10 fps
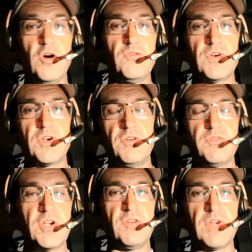over and
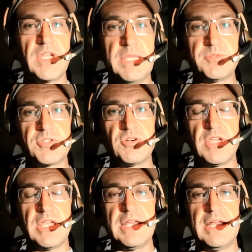over and over and keep
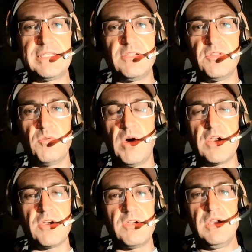stirring it until the
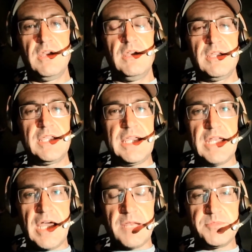water
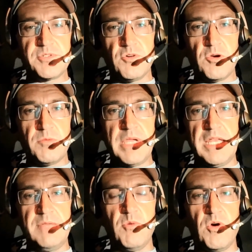cannot absorb
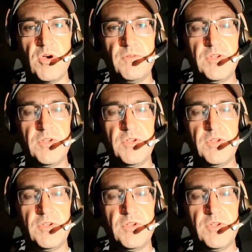anymore.